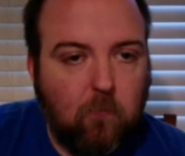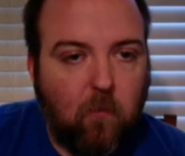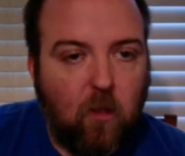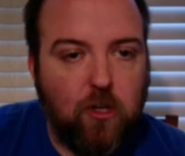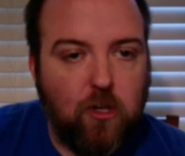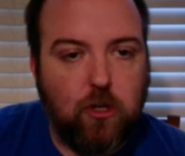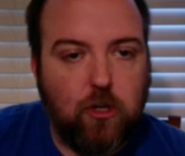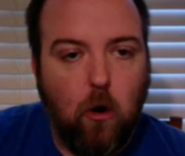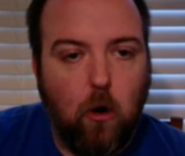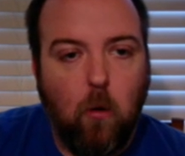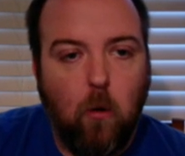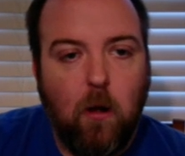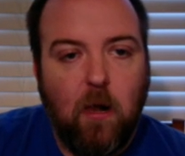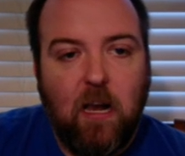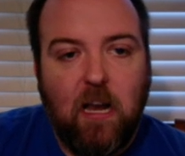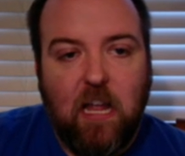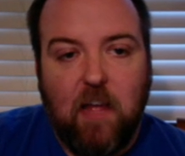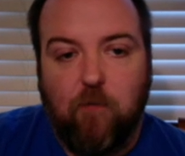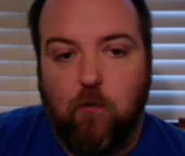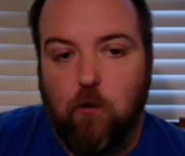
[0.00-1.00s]
So
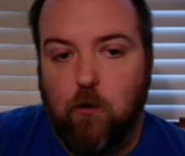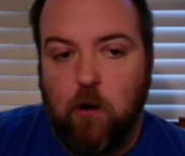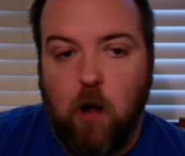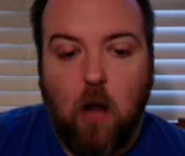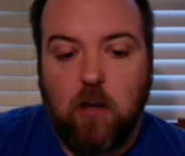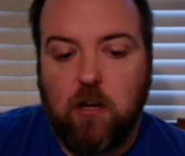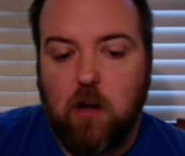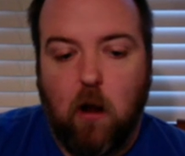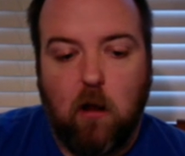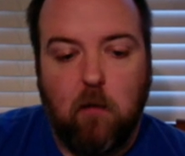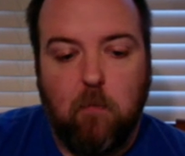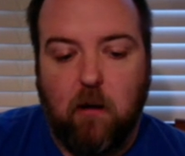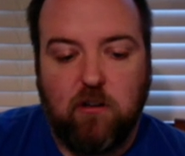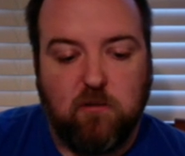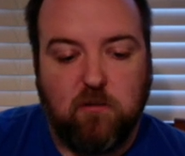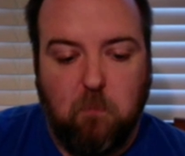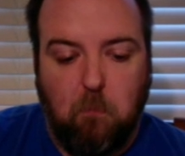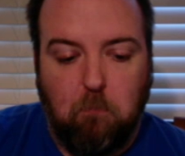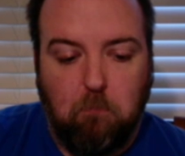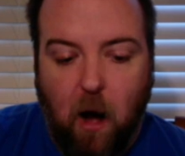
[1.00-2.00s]
if you're not talking about
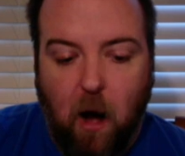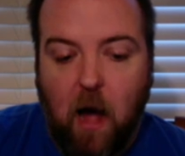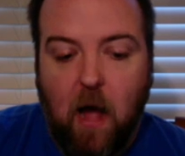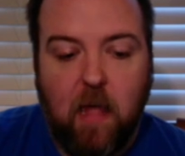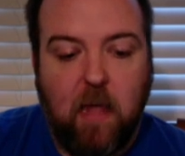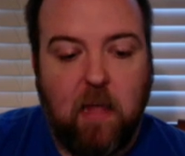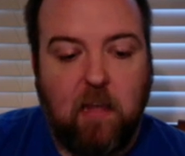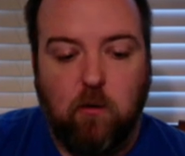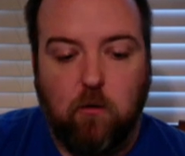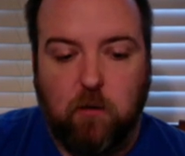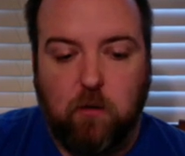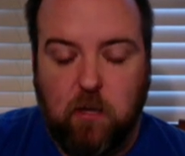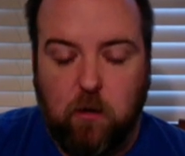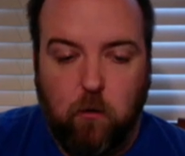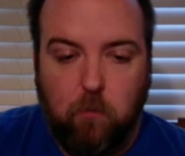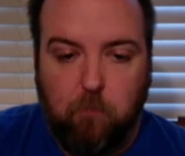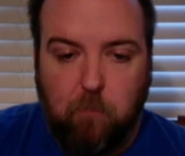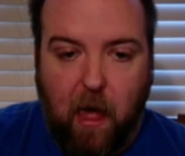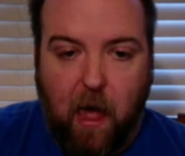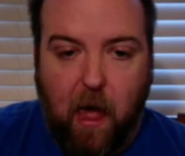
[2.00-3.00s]
just buying your gear
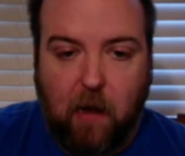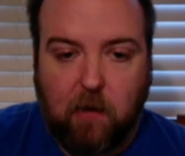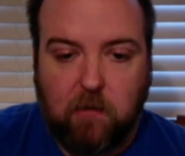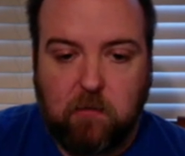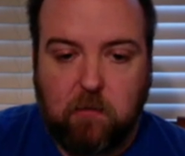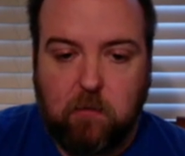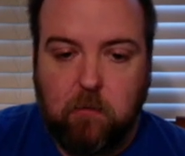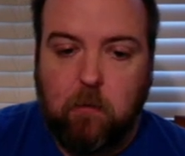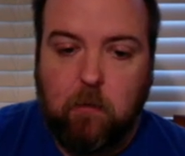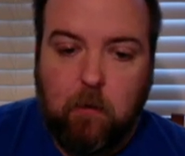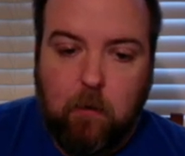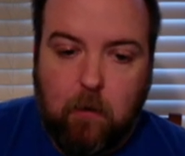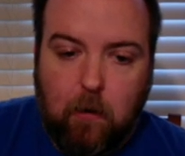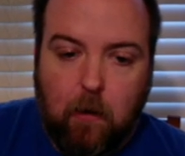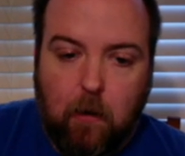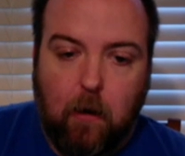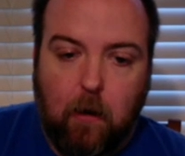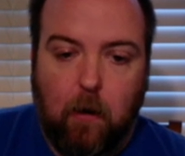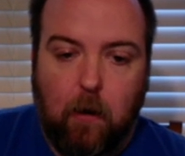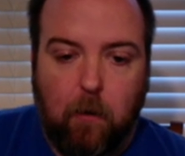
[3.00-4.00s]
in packs,
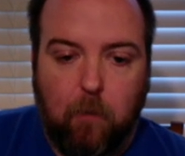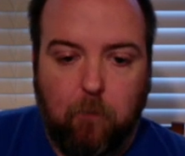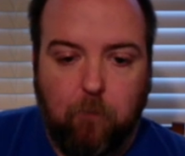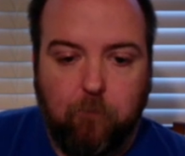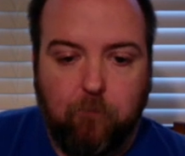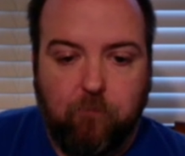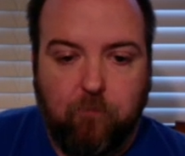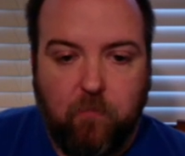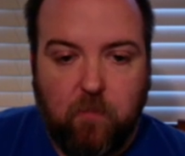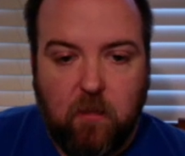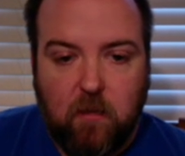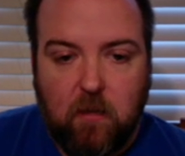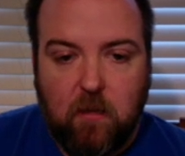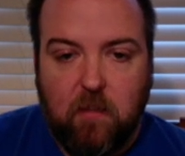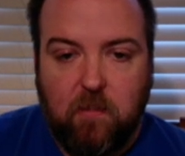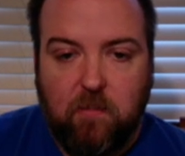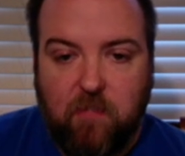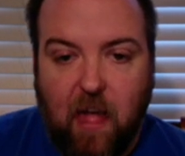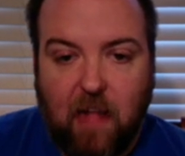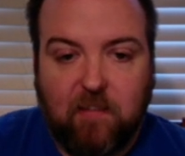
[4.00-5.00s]

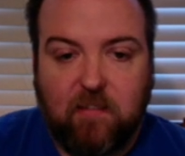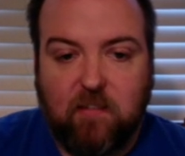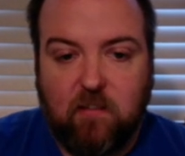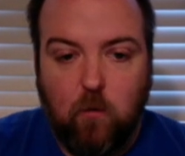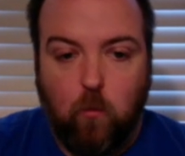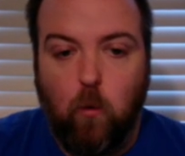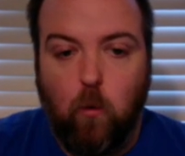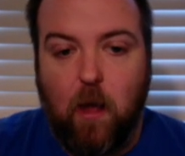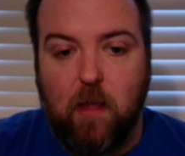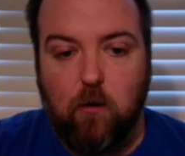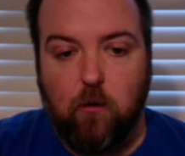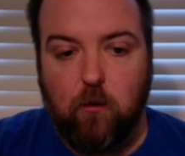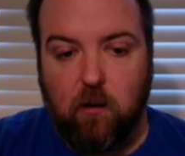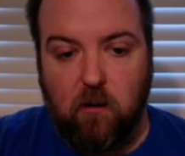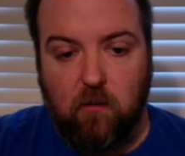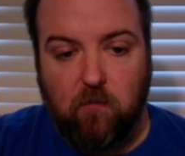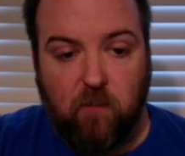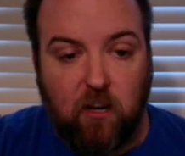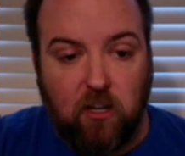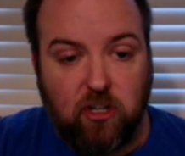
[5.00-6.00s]
that's the way you're going
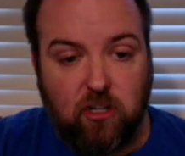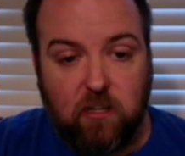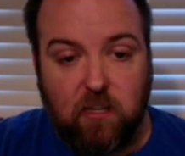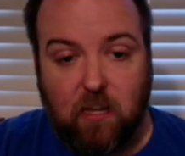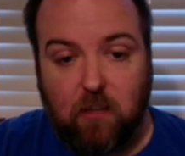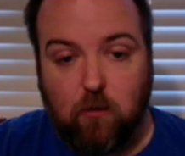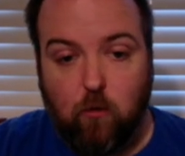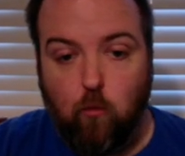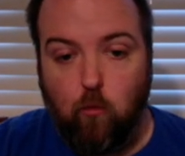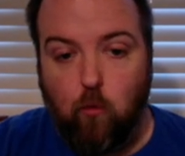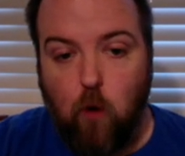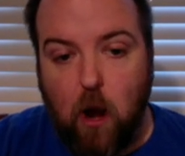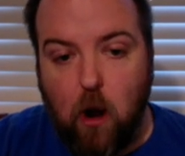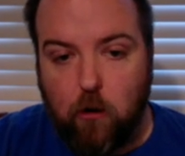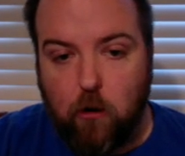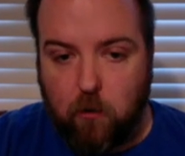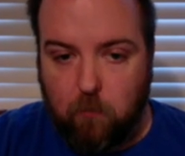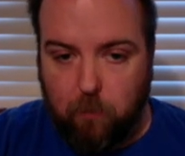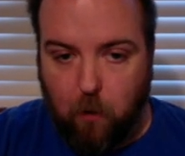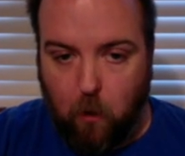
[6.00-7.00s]
to eventually get the rare
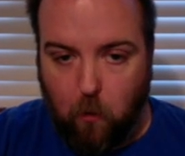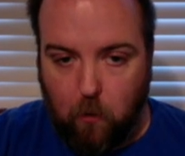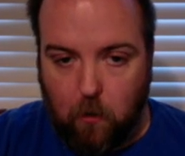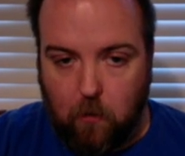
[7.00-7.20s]
component.